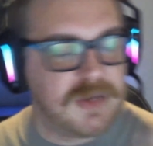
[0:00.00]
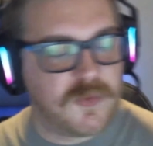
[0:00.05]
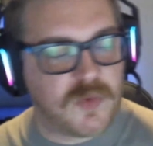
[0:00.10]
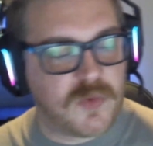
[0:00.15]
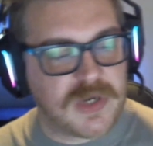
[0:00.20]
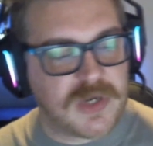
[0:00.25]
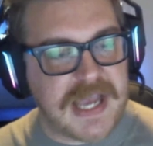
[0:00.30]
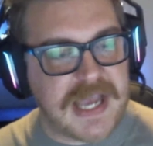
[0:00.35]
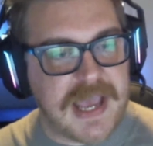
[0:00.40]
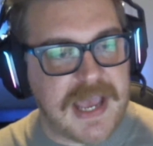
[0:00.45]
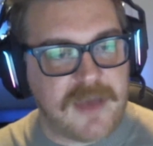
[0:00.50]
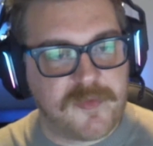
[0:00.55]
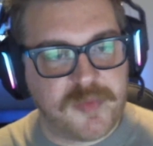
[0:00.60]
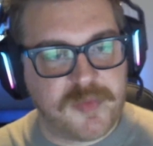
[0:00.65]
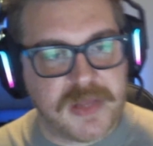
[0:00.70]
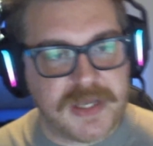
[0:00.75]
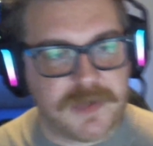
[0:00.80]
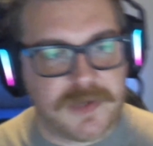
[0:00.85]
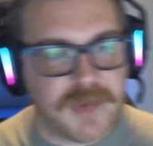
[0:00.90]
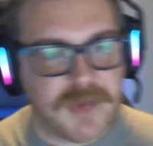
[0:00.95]
what I have
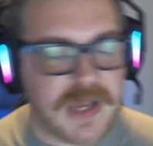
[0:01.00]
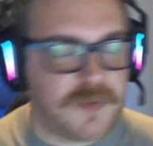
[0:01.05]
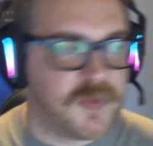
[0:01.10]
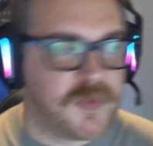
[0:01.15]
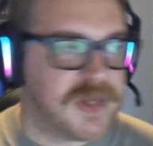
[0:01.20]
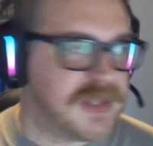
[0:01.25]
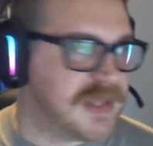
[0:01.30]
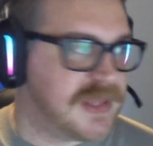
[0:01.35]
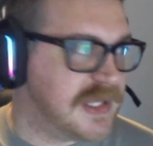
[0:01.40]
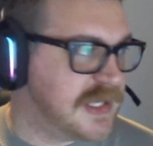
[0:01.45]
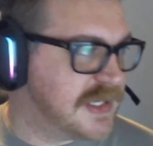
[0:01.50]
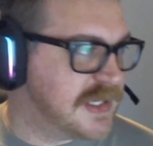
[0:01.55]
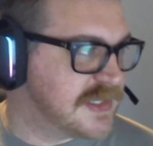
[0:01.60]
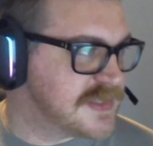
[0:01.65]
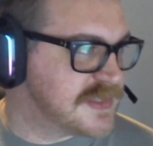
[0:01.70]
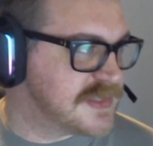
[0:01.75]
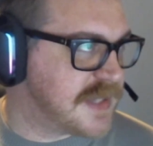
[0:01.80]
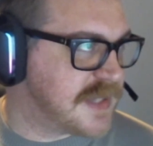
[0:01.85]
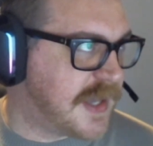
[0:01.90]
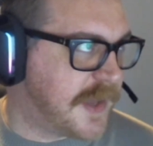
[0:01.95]
played around with
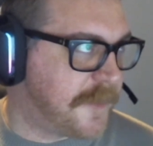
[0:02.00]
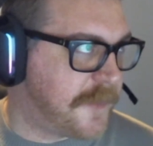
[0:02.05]
is